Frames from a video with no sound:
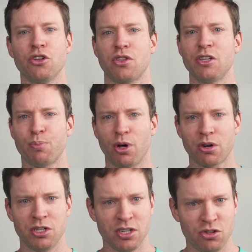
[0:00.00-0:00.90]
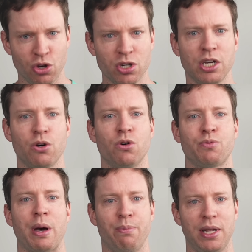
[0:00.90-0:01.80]
So this blockage is usually caused
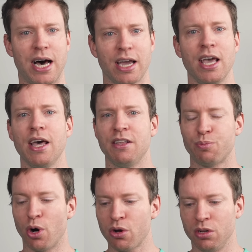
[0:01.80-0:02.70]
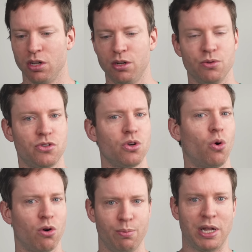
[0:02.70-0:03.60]
by plaque that's broken loose
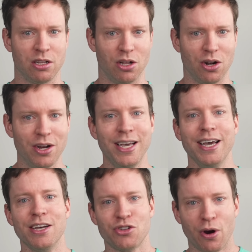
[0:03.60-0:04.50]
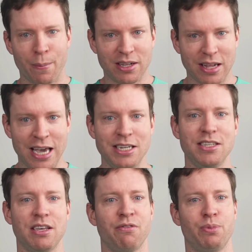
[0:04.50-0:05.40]
or a blood clot. So about
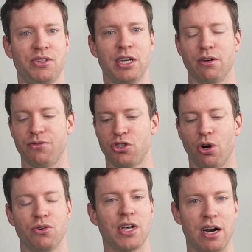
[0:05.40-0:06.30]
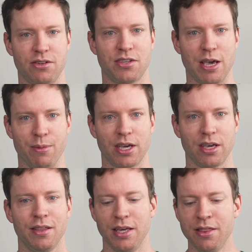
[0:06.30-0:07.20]
87% of strokes are
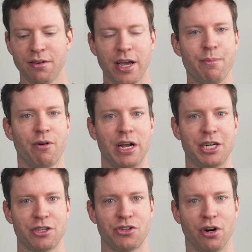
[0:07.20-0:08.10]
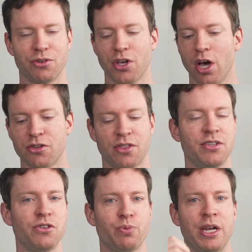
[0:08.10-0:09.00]
ischemic. Then there are hemorrhagic strokes. So
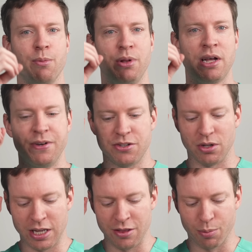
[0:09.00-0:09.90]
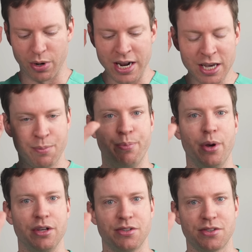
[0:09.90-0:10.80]
this is when a blood vessel in the brain, it
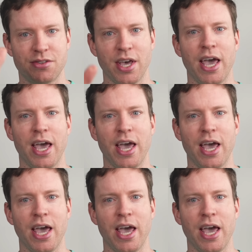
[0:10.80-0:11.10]
bursts.